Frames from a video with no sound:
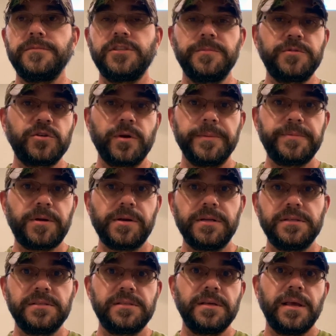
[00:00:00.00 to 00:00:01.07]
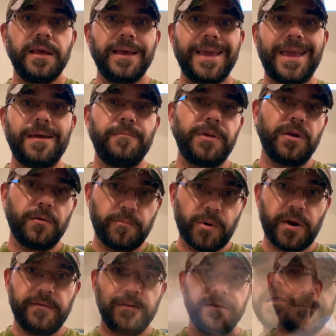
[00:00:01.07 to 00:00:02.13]
subscriptions can't be on
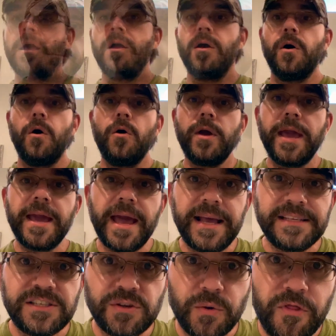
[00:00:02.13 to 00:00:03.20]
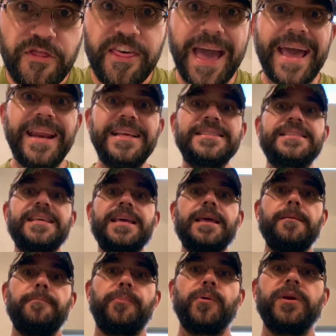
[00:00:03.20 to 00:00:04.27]
private. Okay guys, so that is
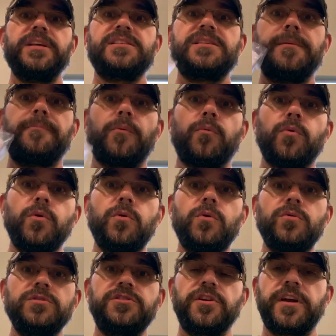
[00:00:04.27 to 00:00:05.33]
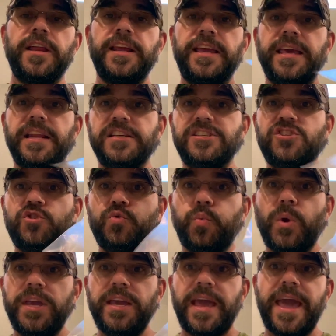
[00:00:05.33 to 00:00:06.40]
it. Pretty simple rules. You're gonna get a
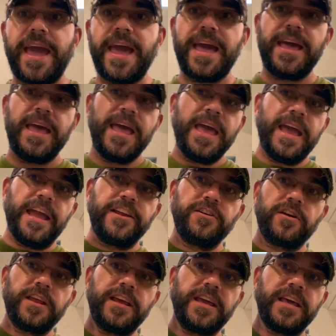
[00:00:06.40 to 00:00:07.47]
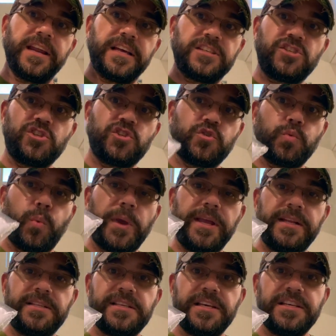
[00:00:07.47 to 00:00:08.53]
sweet hat, and you're gonna get a
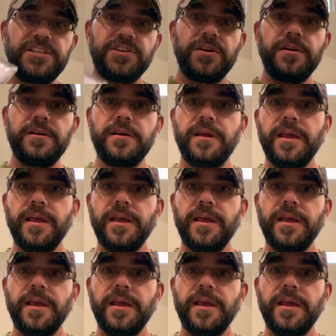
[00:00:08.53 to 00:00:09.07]
sweet t-shirt